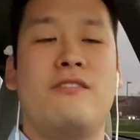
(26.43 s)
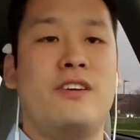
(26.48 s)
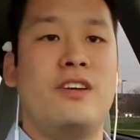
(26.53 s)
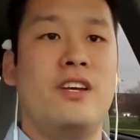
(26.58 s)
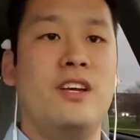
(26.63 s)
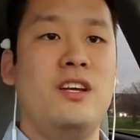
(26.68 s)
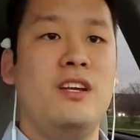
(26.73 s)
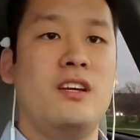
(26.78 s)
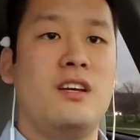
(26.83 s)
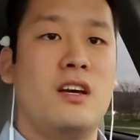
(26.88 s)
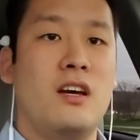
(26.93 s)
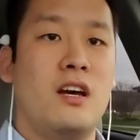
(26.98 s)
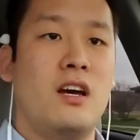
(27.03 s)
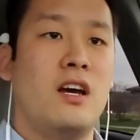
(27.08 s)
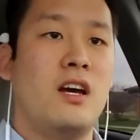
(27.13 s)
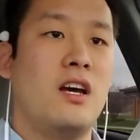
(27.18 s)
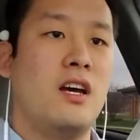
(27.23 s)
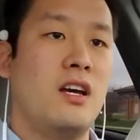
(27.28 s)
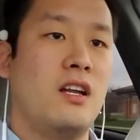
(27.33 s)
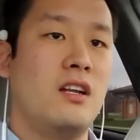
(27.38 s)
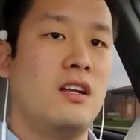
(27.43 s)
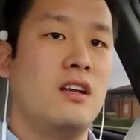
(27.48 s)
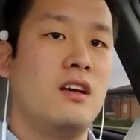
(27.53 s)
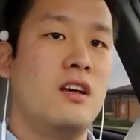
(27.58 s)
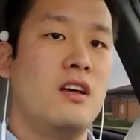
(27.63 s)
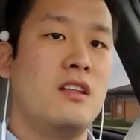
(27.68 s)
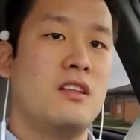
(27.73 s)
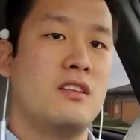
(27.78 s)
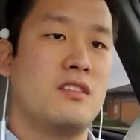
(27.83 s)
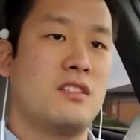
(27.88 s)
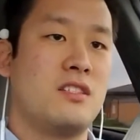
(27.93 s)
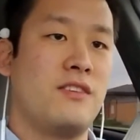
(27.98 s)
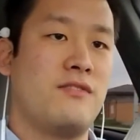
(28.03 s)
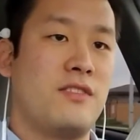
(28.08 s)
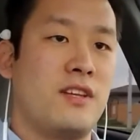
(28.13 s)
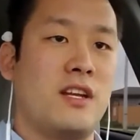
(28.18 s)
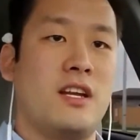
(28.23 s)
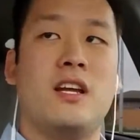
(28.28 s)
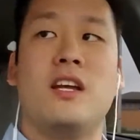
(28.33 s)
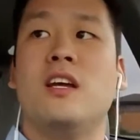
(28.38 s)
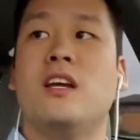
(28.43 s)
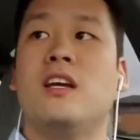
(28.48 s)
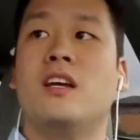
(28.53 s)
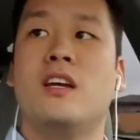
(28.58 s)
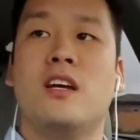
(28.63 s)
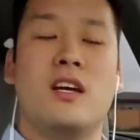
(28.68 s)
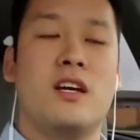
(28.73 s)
Vee and the stuff that he